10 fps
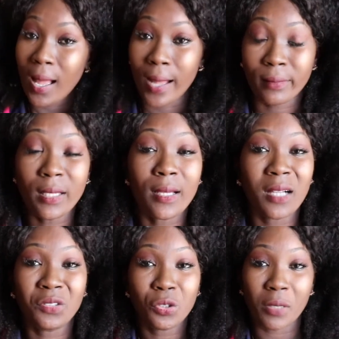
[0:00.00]
I think
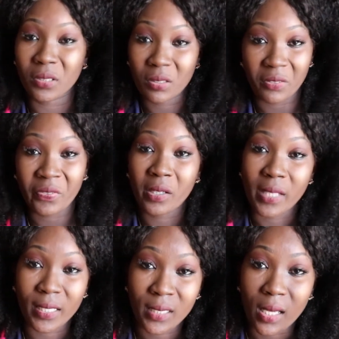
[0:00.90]
God knew I was going to fail
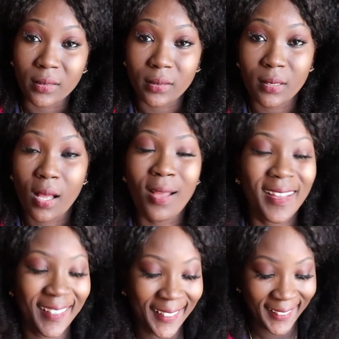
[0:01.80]
that test.
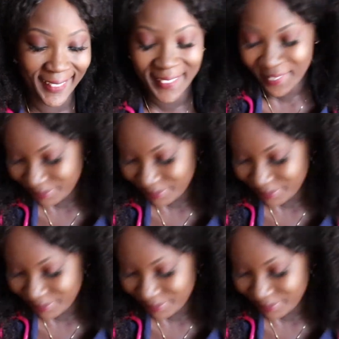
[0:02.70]
I